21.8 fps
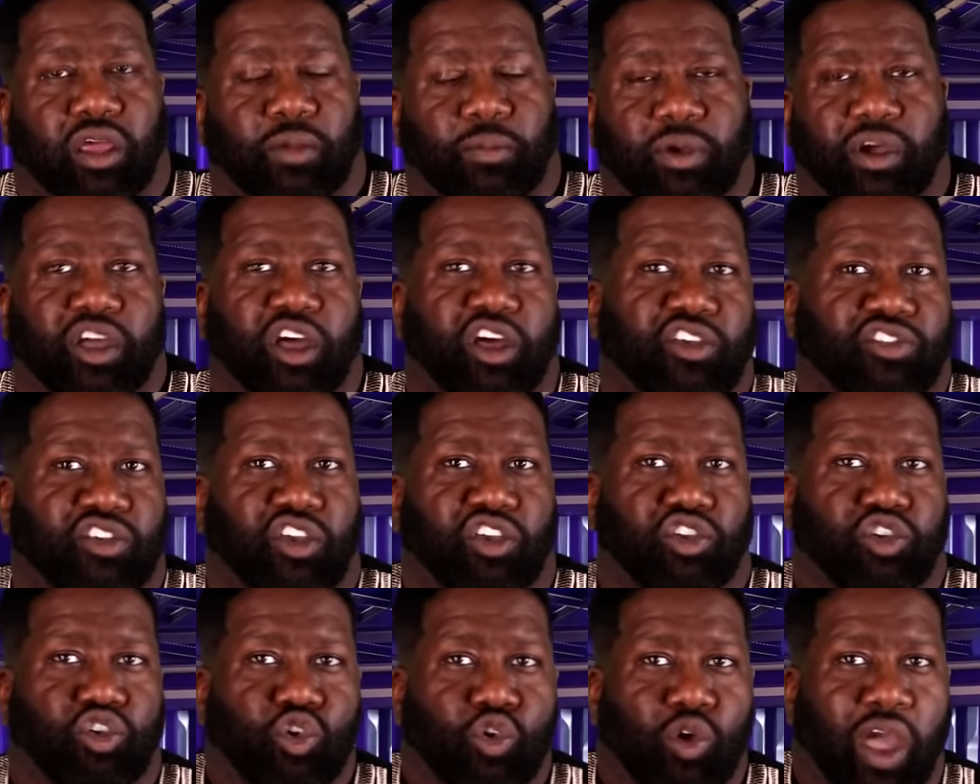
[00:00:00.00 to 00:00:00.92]
Because
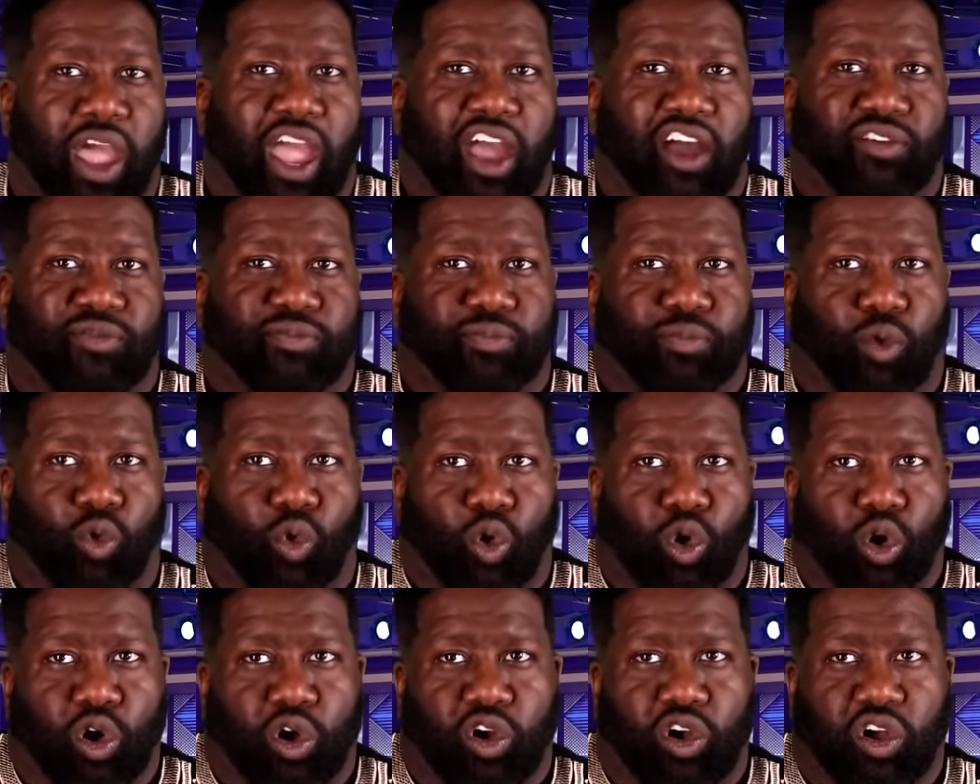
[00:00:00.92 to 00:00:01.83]
you have
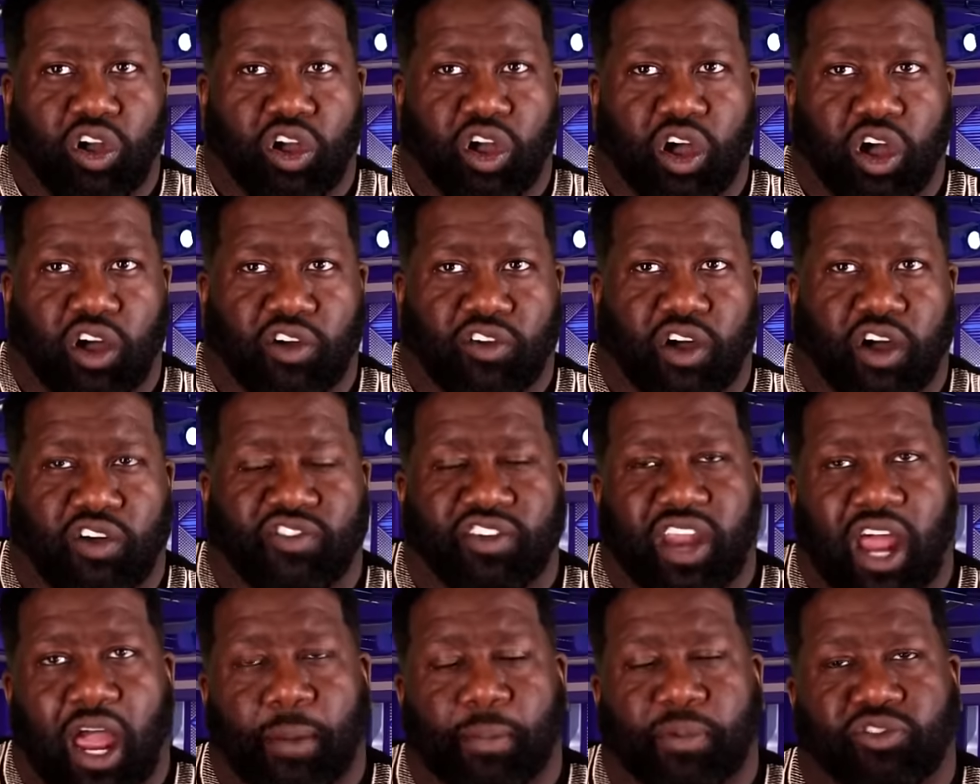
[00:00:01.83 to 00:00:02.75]
more of,
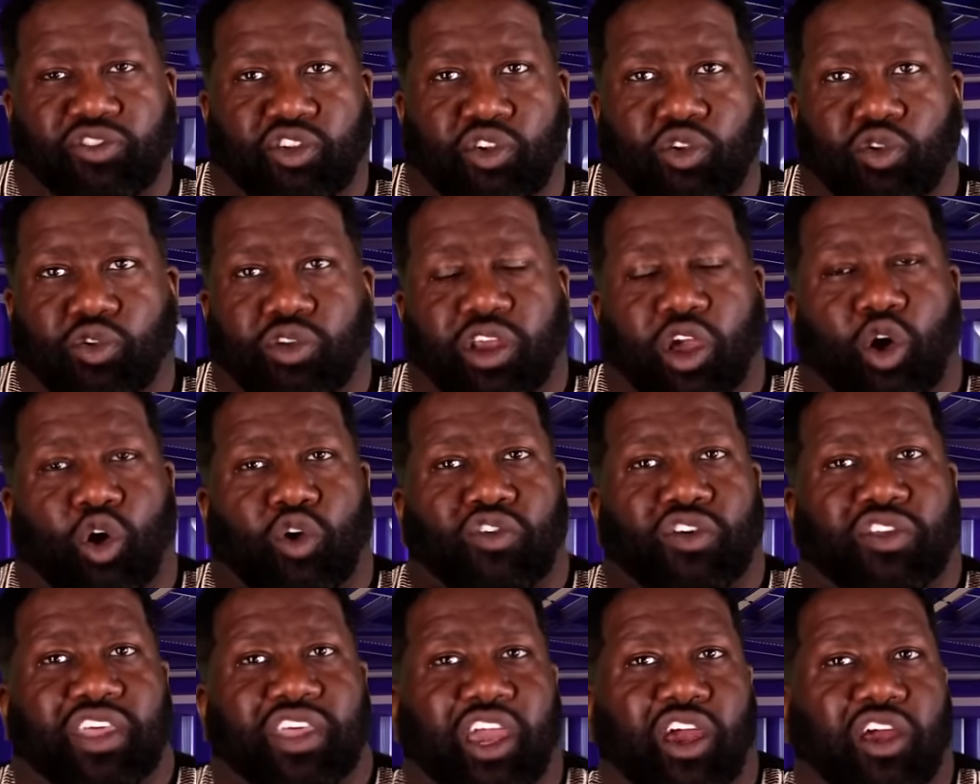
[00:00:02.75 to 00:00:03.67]
of an opportunity
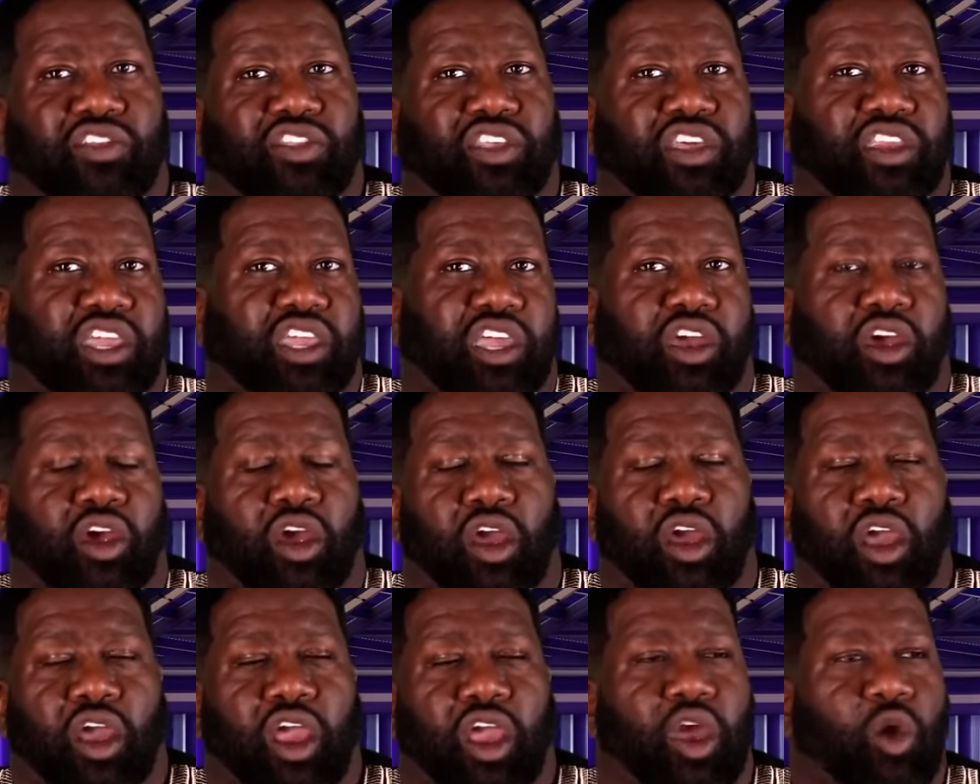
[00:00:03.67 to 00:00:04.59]
over there than here.
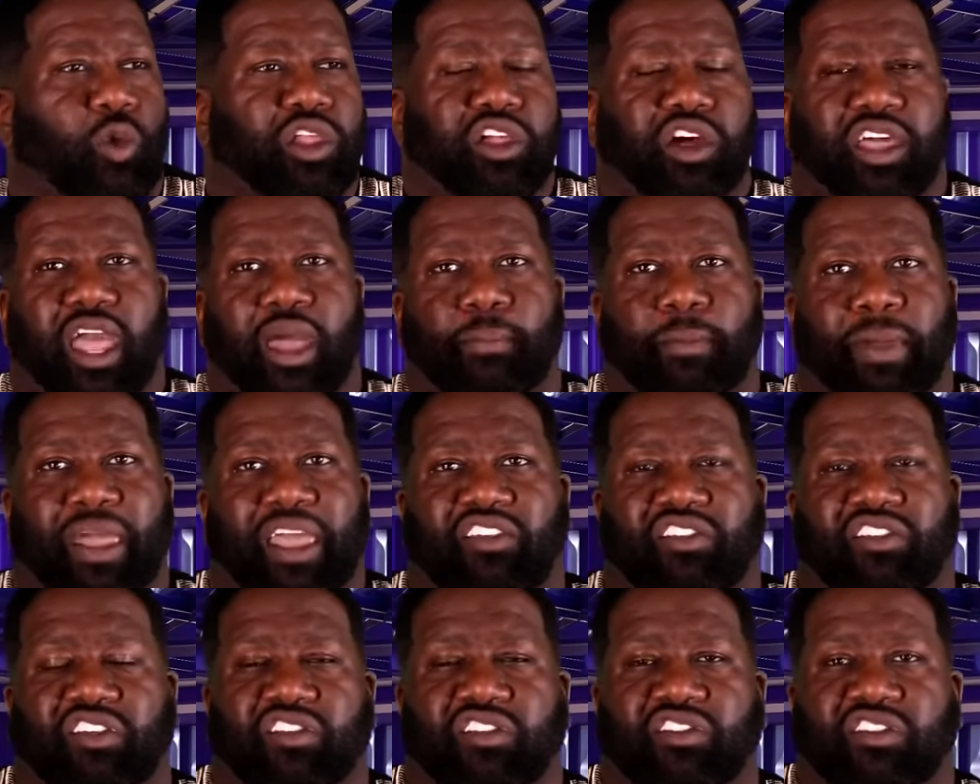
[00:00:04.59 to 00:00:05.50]
We look at
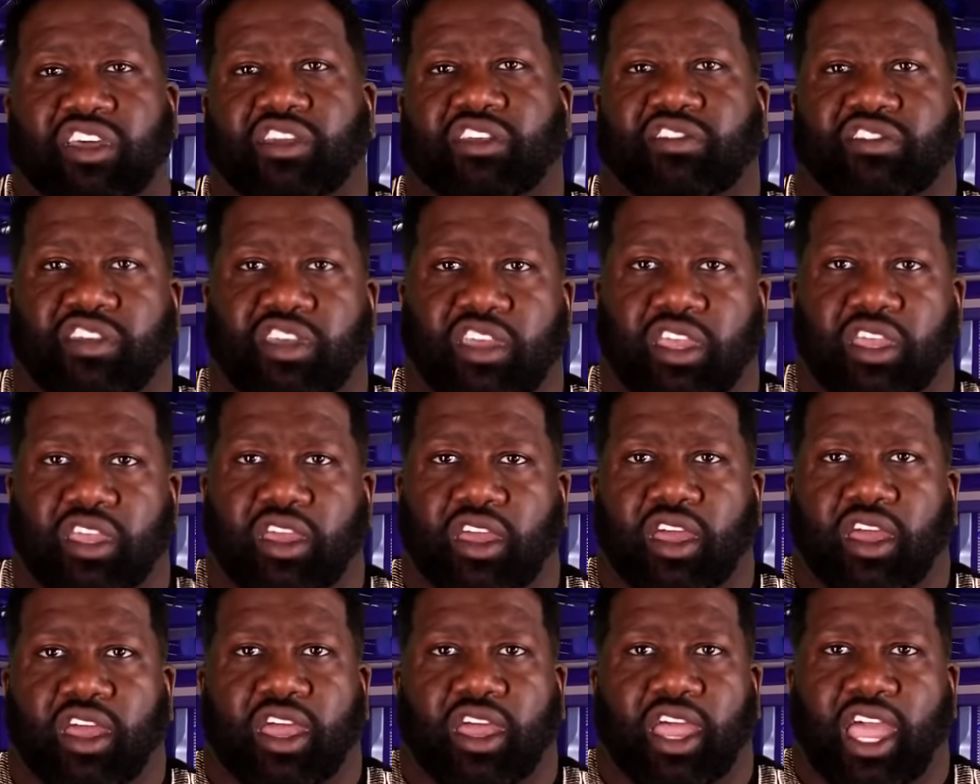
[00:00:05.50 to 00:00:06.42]
Mason, Tennessee,
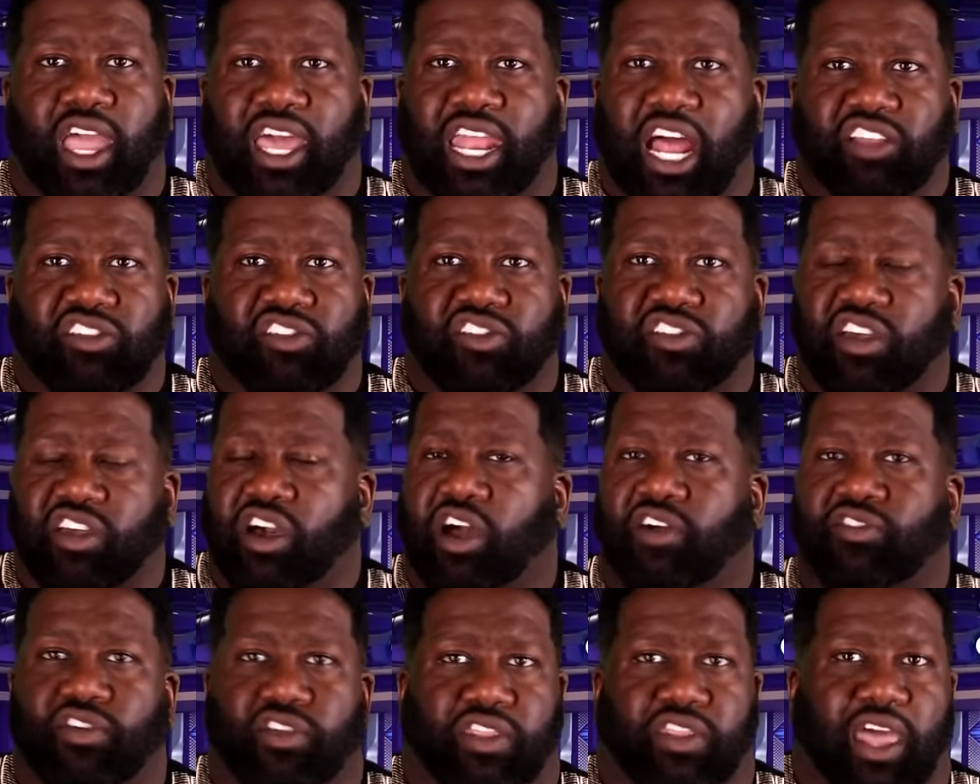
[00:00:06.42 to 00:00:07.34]
and I just
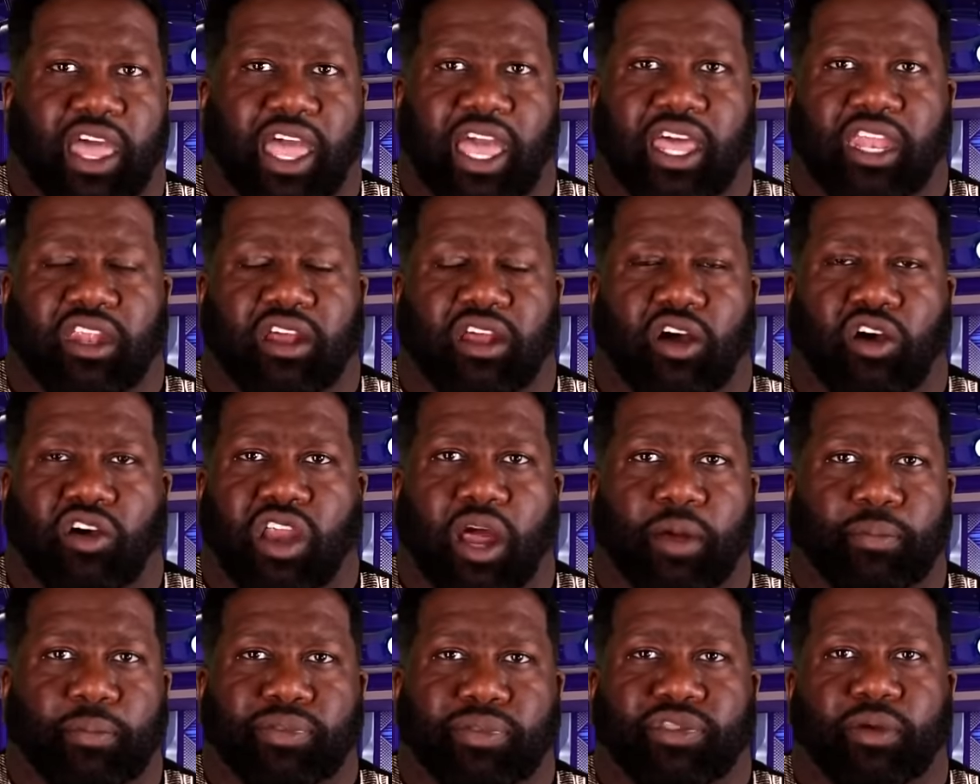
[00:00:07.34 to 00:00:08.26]
covered that on
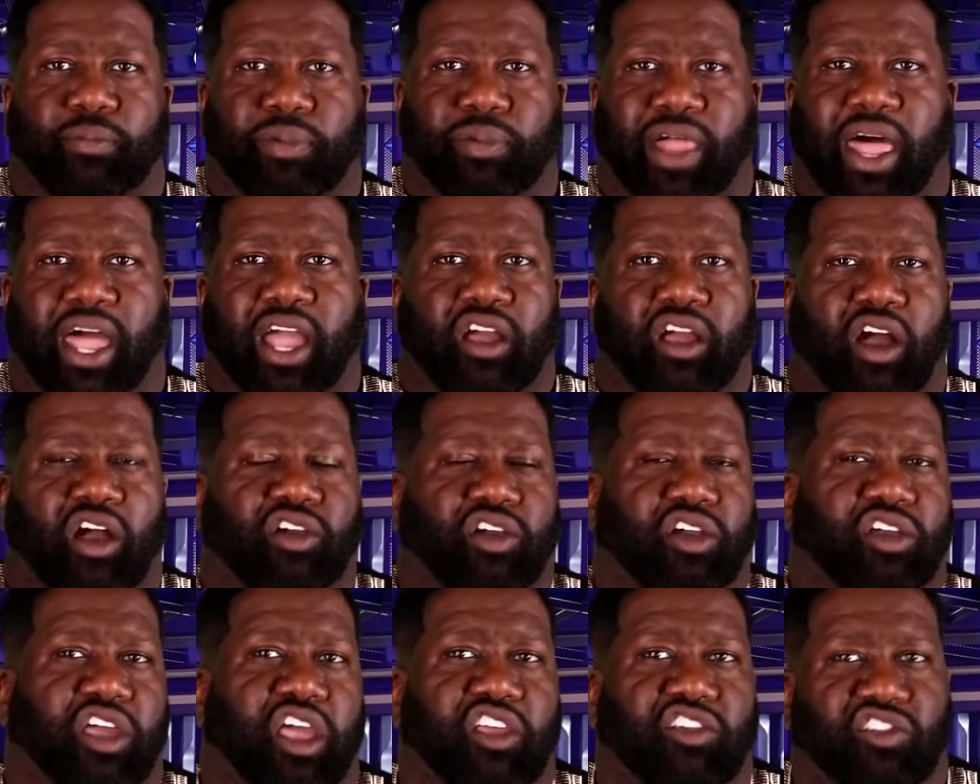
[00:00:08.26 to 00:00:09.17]
our, the Black
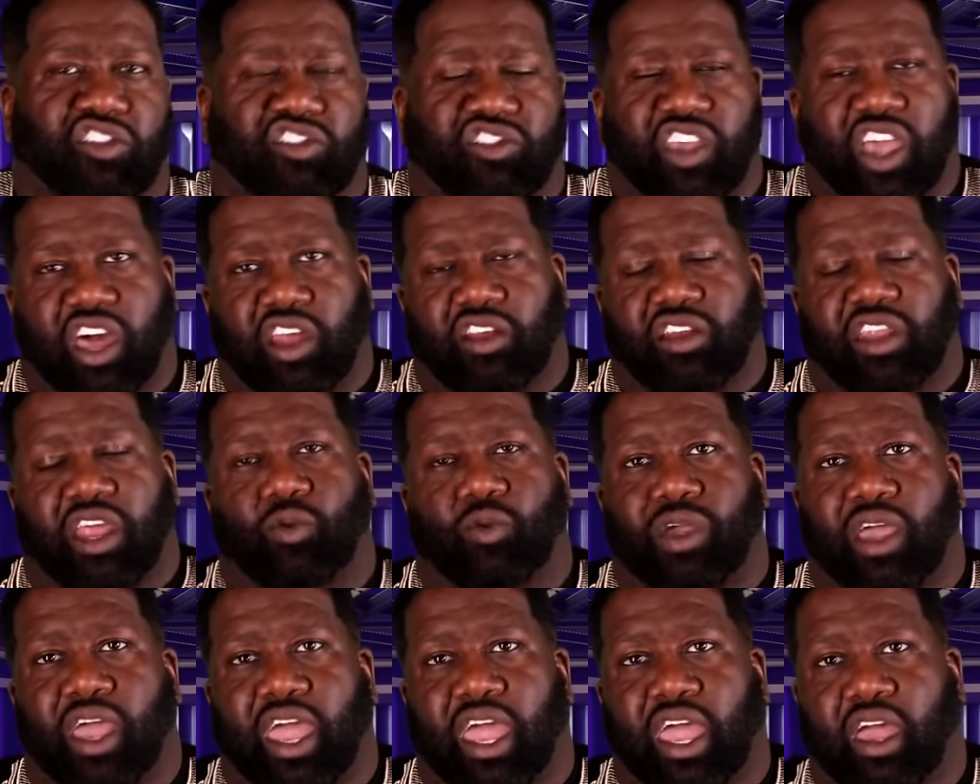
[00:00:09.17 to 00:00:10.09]
Congregation channel that
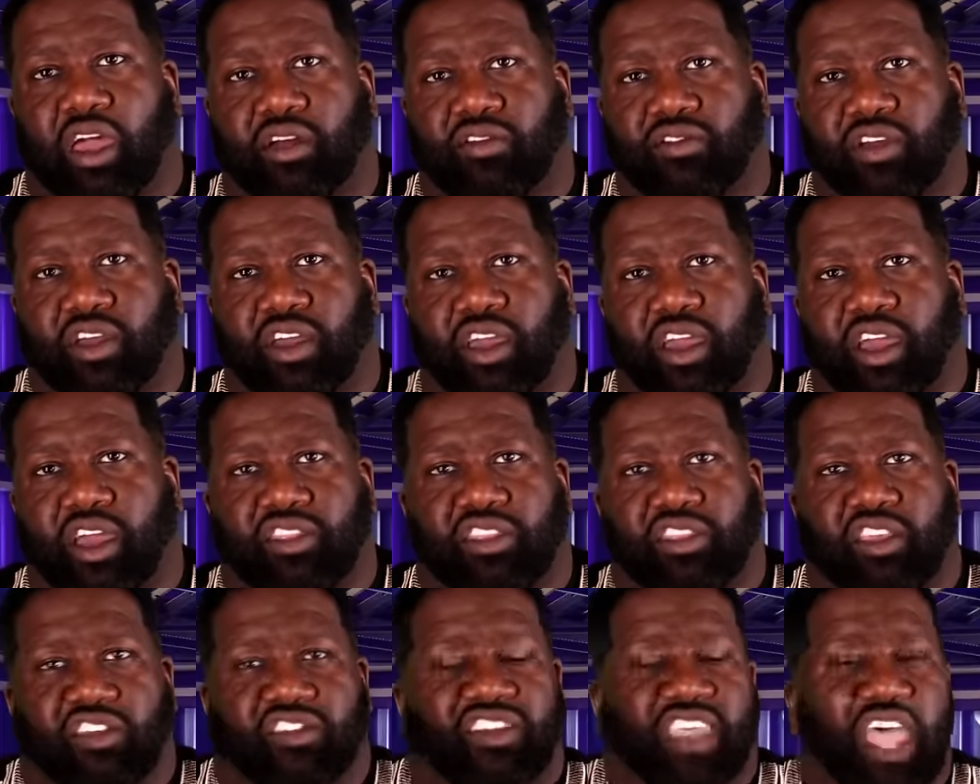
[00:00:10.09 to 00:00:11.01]
we have
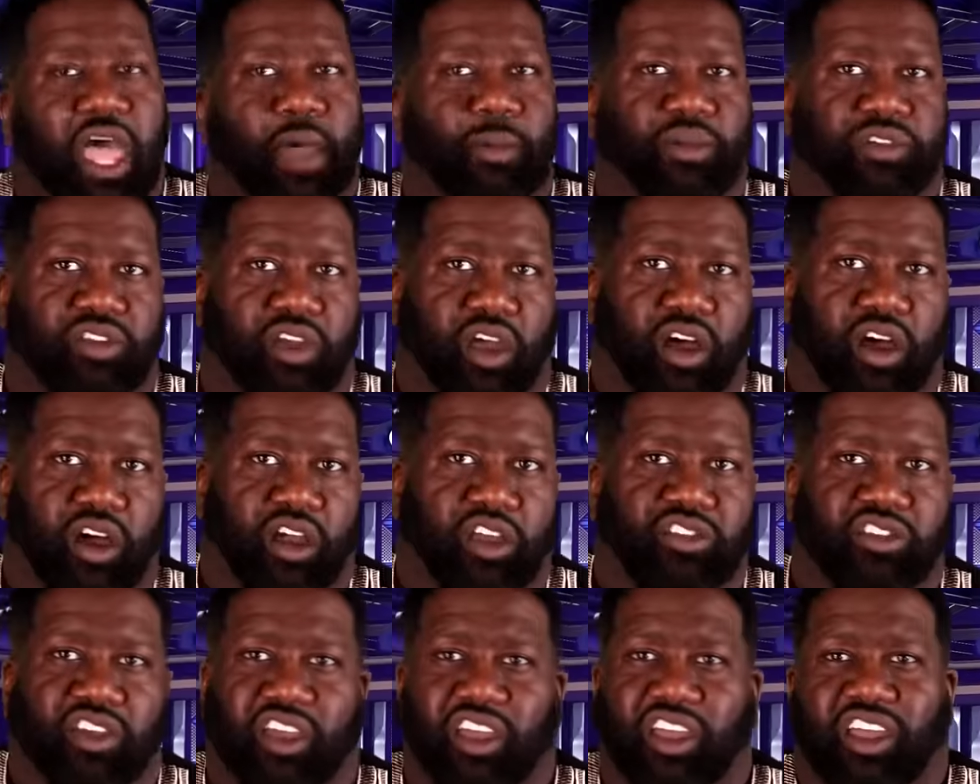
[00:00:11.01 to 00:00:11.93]
the sabotage.